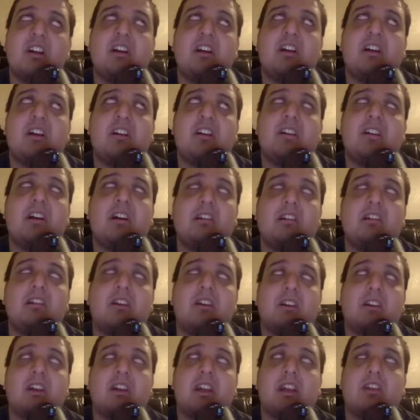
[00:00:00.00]
Now,
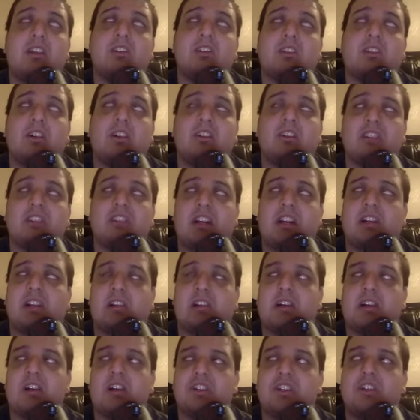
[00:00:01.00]
look, it could cause
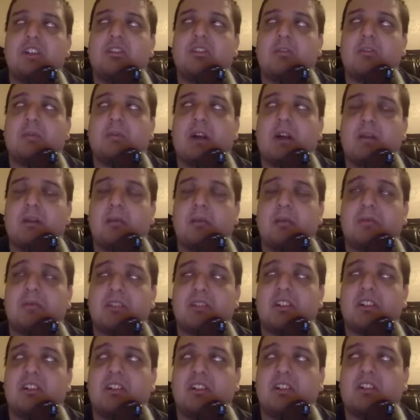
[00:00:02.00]
psychological problems.
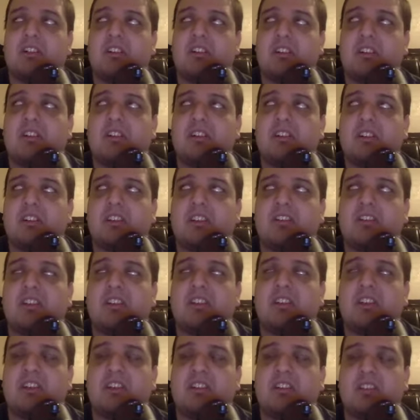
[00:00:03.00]
It could cause, I don't think
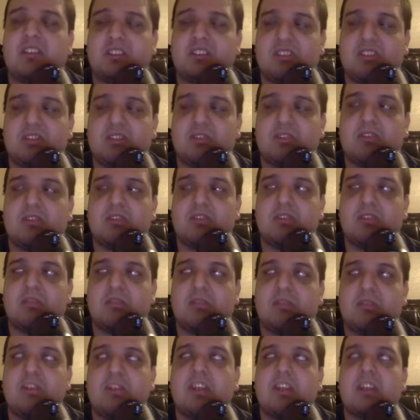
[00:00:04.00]
it could cause disorders,
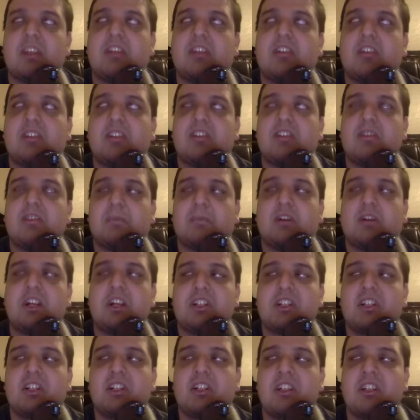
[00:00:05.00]
but it can cause
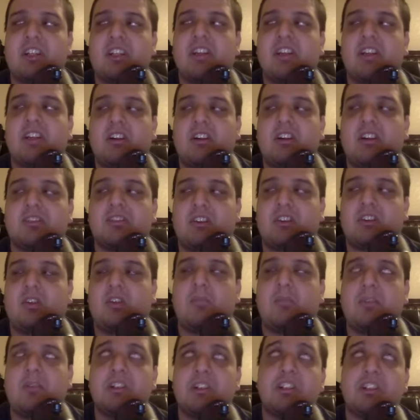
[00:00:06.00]
depression. It can cause a whole
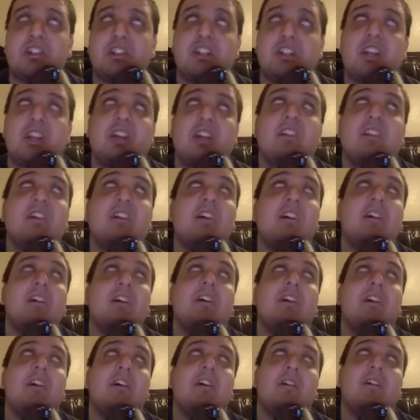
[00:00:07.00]
bunch of shit.
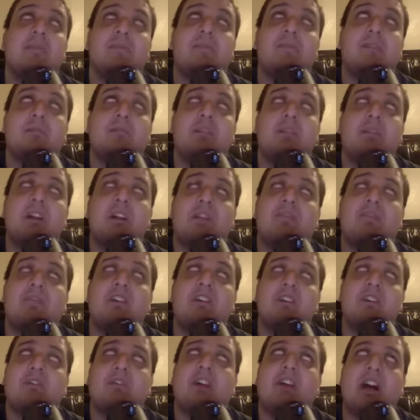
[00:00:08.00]
But if
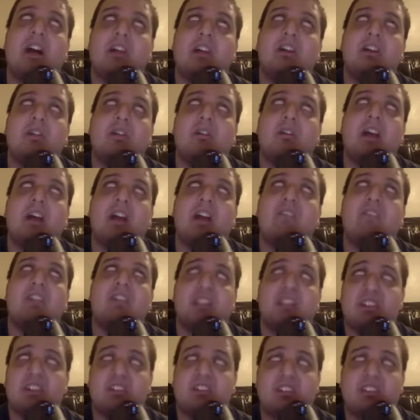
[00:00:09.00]
you've got no
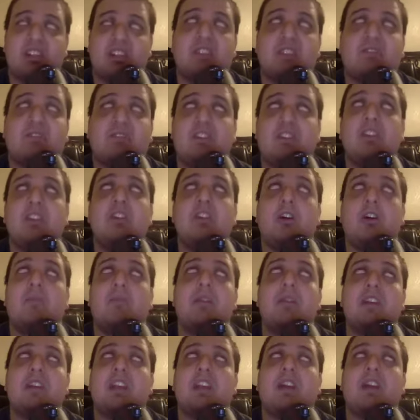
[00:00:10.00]
evidence, if
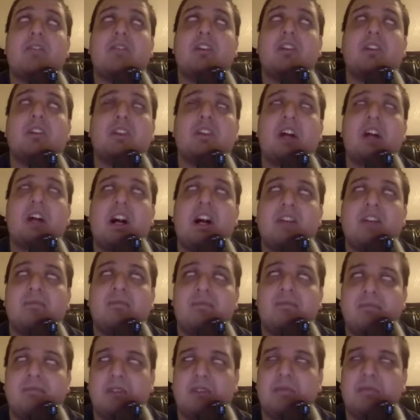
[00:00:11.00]
nobody ever thought,
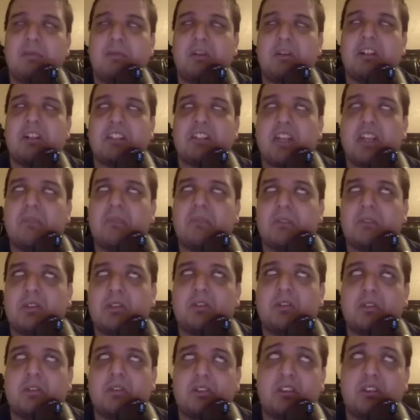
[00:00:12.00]
hmm, let me bring a tape
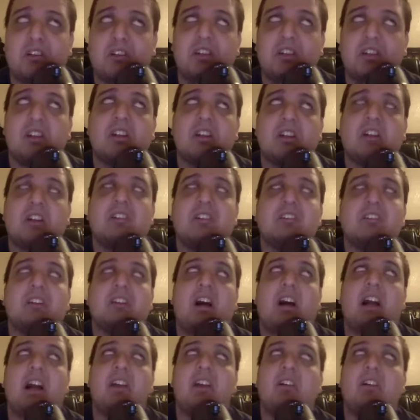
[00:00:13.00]
recorder, because
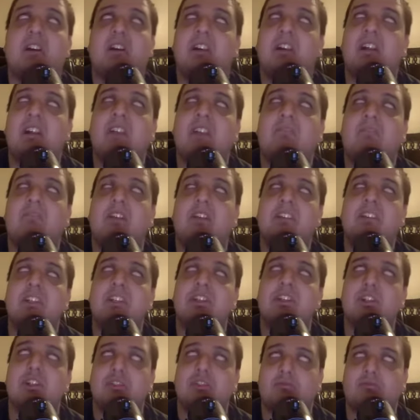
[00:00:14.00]
I know it wasn't
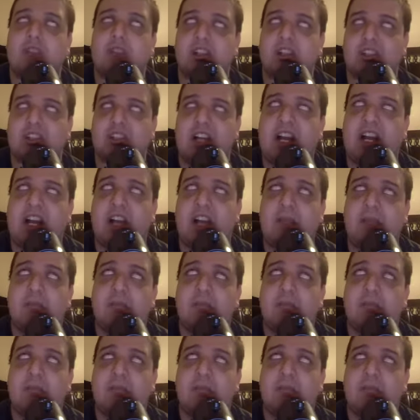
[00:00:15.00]
just one time.